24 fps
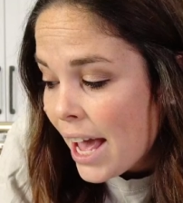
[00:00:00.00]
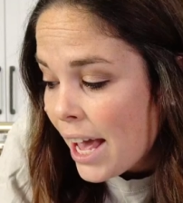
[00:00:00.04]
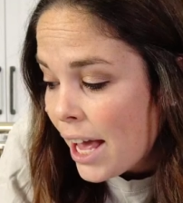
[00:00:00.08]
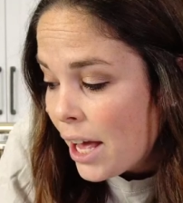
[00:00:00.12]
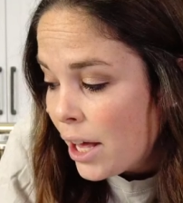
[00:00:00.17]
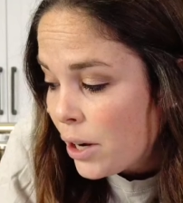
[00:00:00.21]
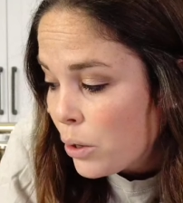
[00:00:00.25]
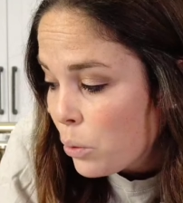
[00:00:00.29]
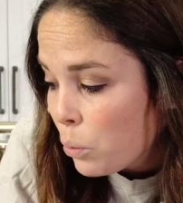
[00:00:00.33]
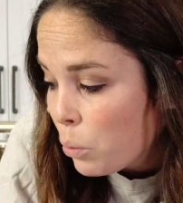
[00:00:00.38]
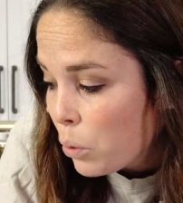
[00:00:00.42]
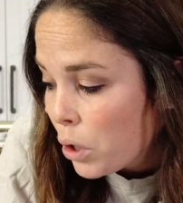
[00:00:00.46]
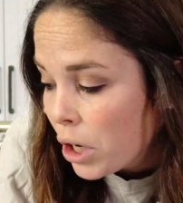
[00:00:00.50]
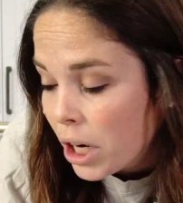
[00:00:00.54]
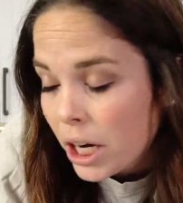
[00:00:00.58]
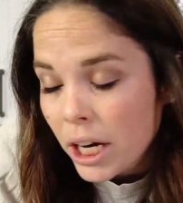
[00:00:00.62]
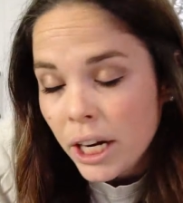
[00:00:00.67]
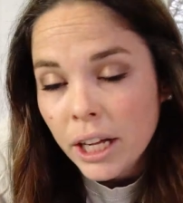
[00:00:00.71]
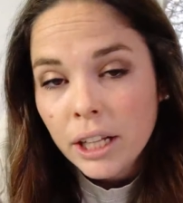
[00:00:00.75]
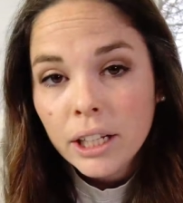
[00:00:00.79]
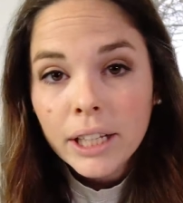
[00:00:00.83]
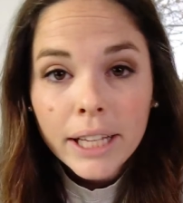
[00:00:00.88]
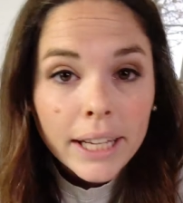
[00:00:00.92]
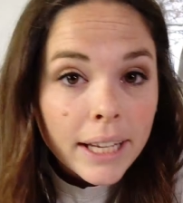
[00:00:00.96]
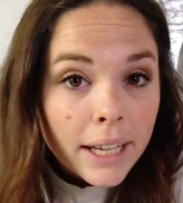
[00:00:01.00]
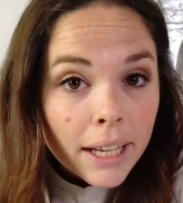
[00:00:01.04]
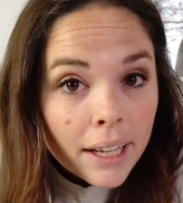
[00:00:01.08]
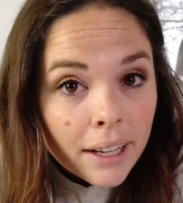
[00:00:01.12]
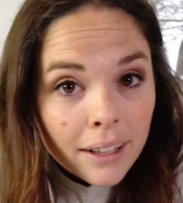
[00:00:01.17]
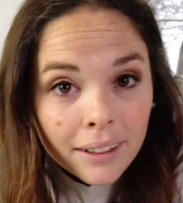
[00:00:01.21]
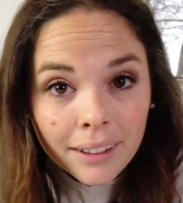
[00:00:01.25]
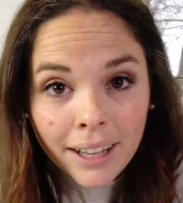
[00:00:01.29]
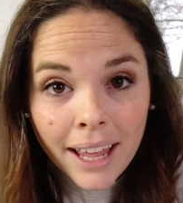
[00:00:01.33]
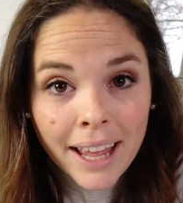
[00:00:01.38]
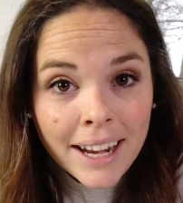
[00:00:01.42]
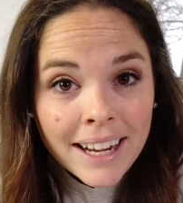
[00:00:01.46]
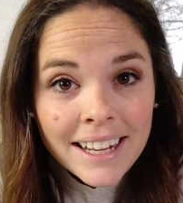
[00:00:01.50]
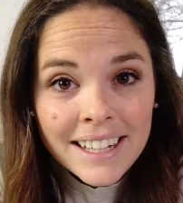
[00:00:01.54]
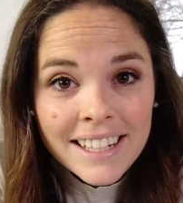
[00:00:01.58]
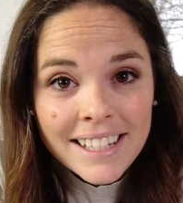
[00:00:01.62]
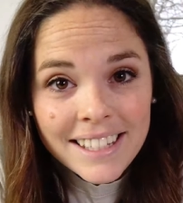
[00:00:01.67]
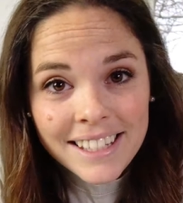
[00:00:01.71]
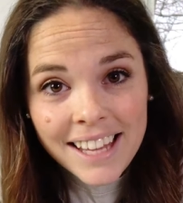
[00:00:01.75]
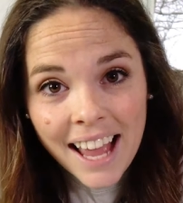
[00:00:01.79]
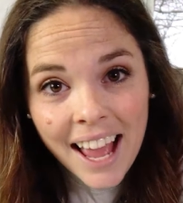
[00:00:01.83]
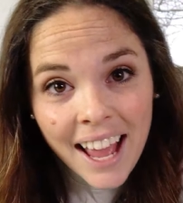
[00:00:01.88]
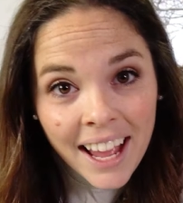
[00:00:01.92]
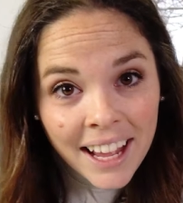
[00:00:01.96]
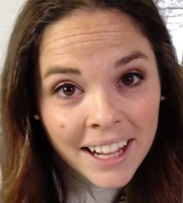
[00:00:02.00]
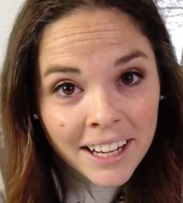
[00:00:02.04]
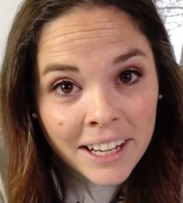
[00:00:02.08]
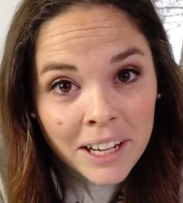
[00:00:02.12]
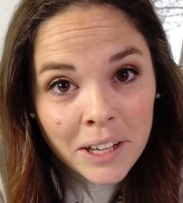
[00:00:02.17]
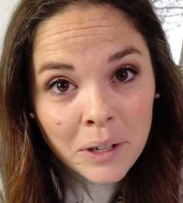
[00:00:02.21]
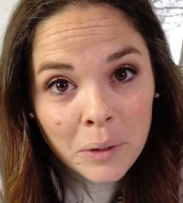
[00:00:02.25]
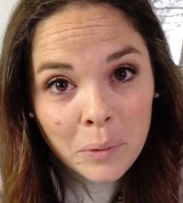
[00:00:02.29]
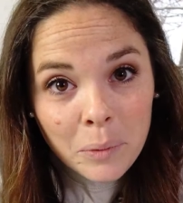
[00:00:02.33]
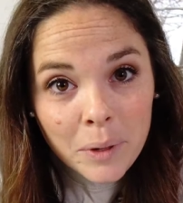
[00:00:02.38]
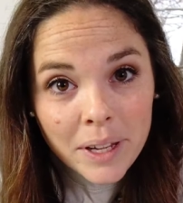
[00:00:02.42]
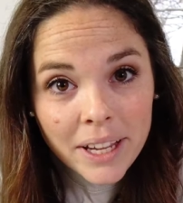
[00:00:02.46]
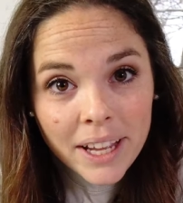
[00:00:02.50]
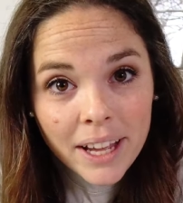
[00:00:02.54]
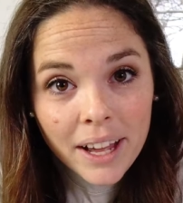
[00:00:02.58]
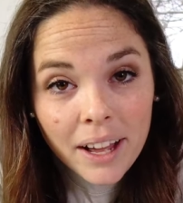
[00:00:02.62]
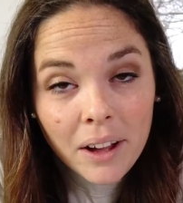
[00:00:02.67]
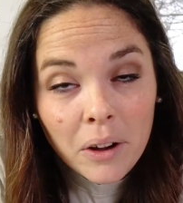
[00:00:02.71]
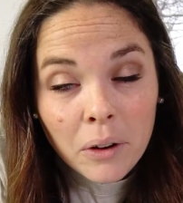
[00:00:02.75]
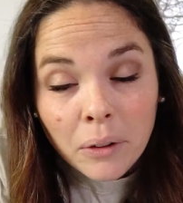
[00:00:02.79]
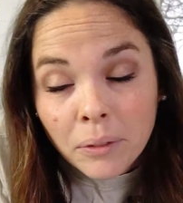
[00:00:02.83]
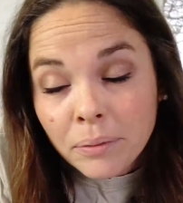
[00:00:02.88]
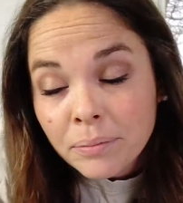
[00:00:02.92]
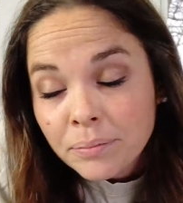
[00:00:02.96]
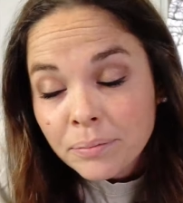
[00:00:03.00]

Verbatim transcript: and we're gonna click it and let it decide. Here we go.